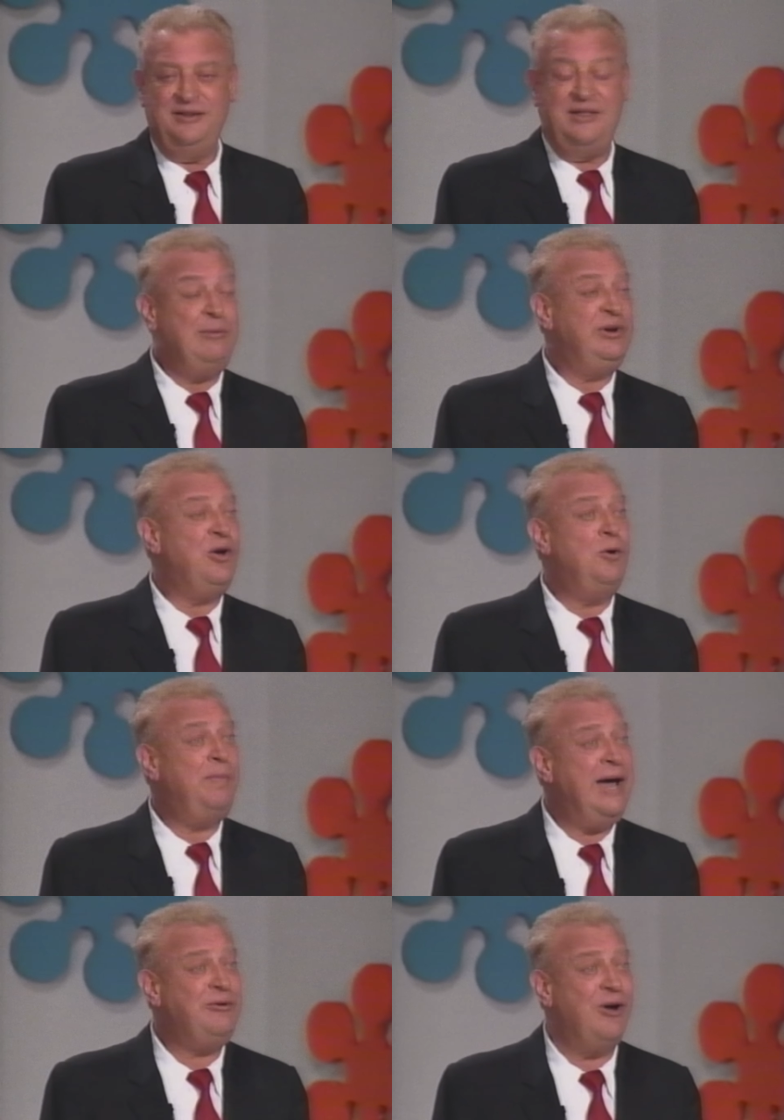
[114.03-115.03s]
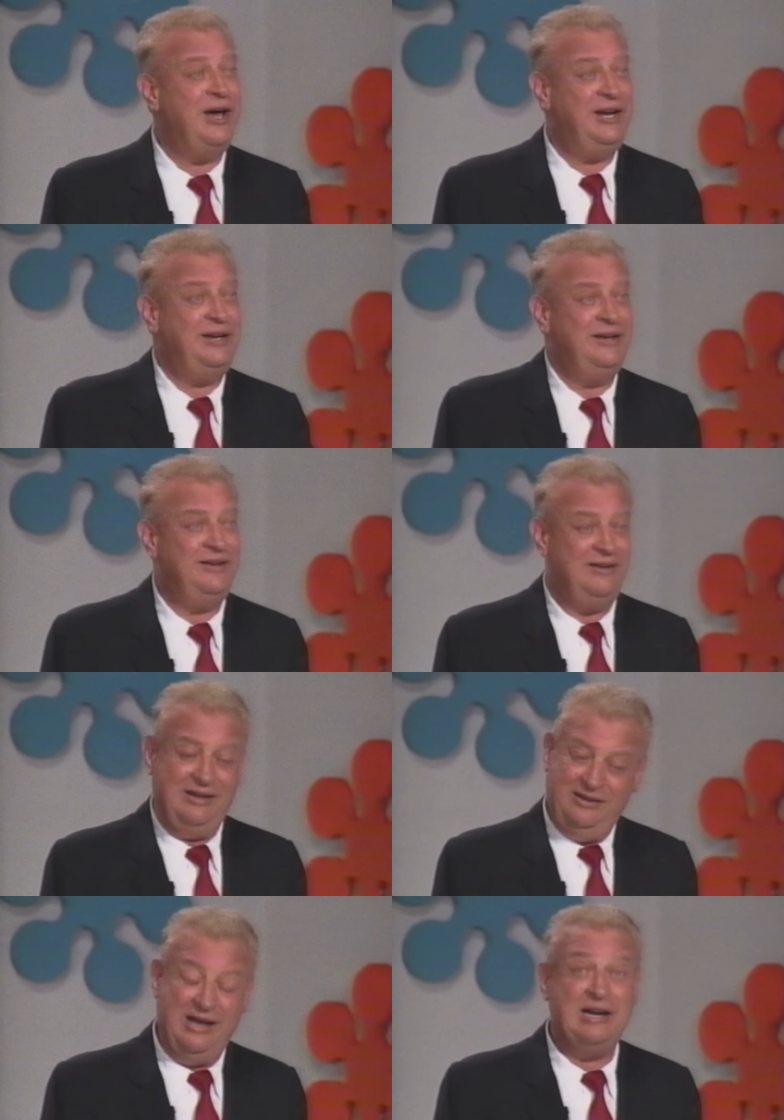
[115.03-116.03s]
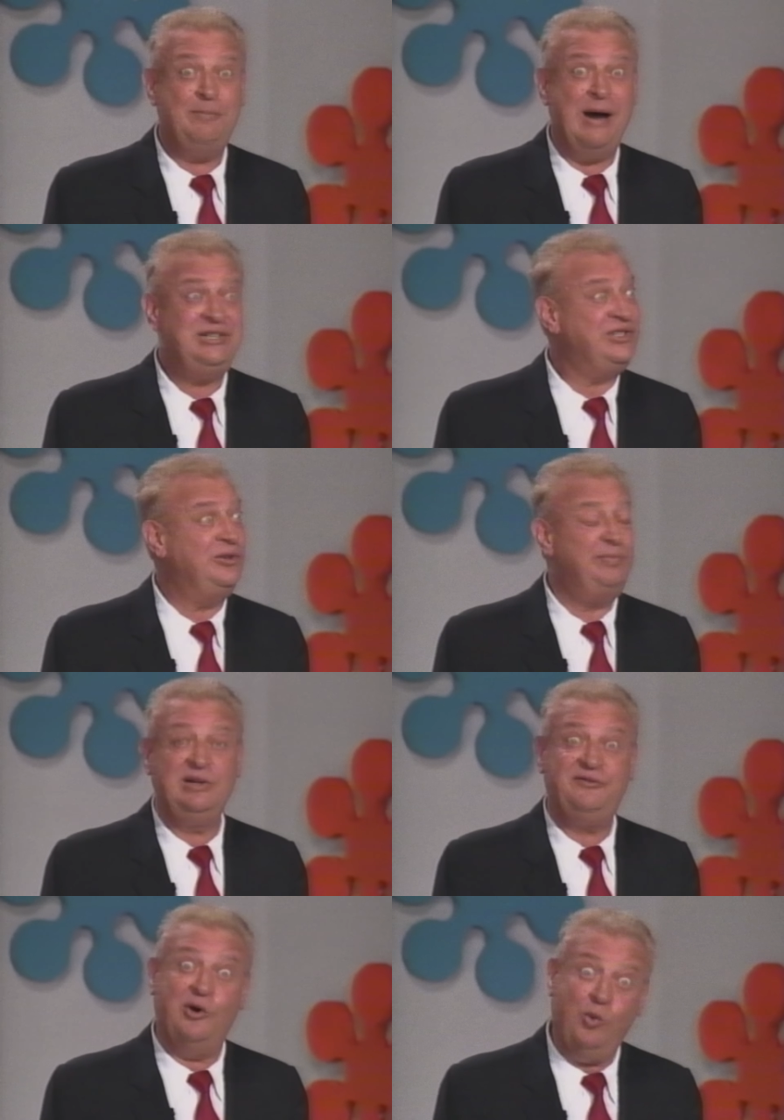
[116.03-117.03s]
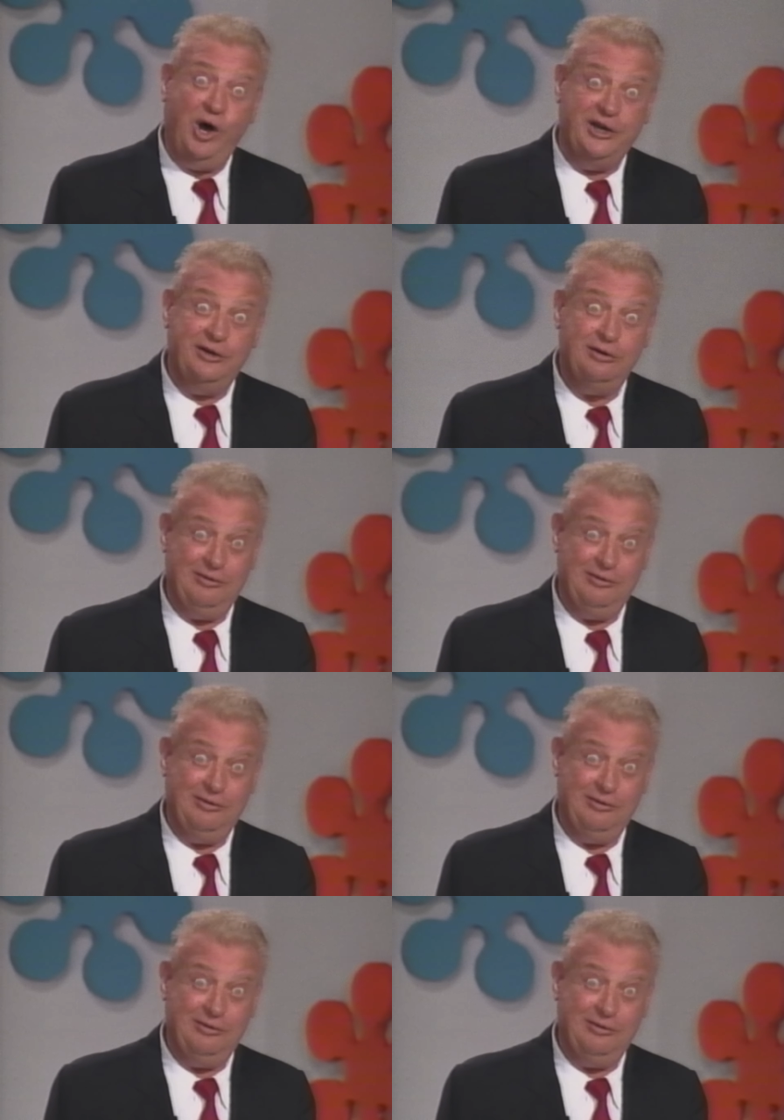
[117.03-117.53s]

Then we'd go bike riding. On a bicycle built for one.